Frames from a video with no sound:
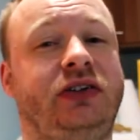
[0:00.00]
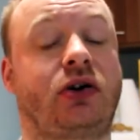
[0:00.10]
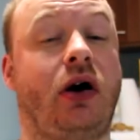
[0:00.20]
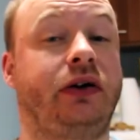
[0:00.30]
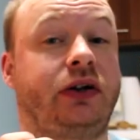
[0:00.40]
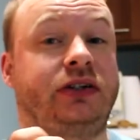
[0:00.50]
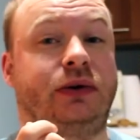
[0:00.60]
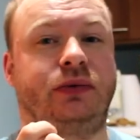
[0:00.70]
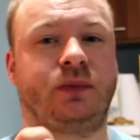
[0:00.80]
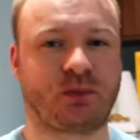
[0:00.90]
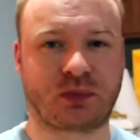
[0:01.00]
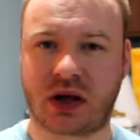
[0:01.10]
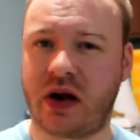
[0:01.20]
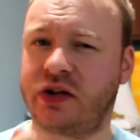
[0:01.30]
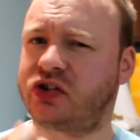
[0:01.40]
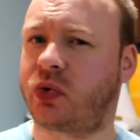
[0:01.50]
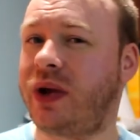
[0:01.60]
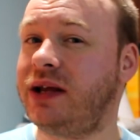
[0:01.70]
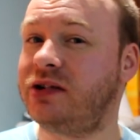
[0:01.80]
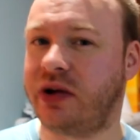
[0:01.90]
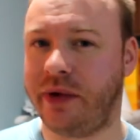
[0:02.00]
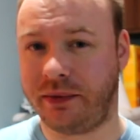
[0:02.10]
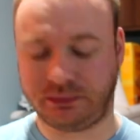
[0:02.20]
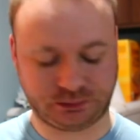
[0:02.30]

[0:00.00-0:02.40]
has got a nice little kind of squeak to it.